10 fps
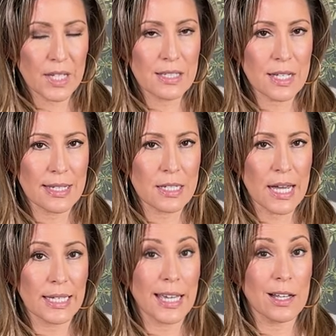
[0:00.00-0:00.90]
size
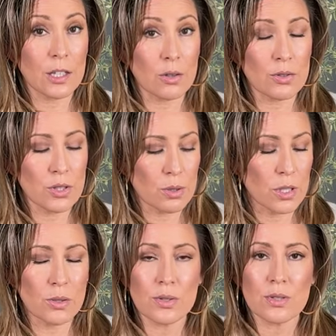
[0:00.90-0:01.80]
9 get a little too
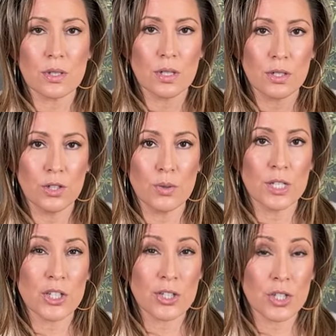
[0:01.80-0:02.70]
loose, you
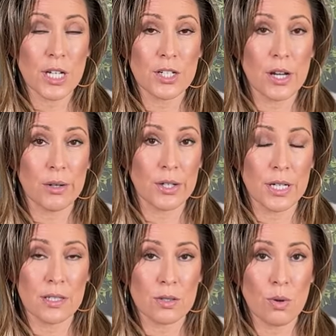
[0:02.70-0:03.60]
can just change out your
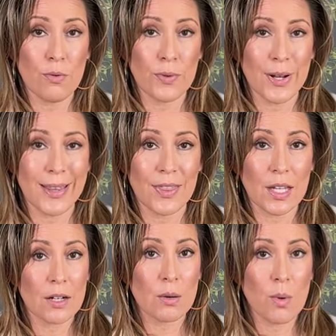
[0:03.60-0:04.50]
insole for a
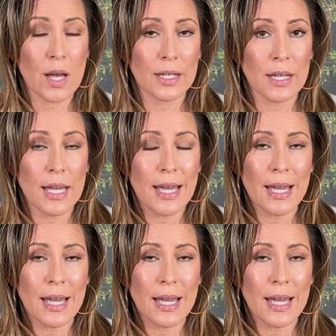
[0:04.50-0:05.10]
thicker one.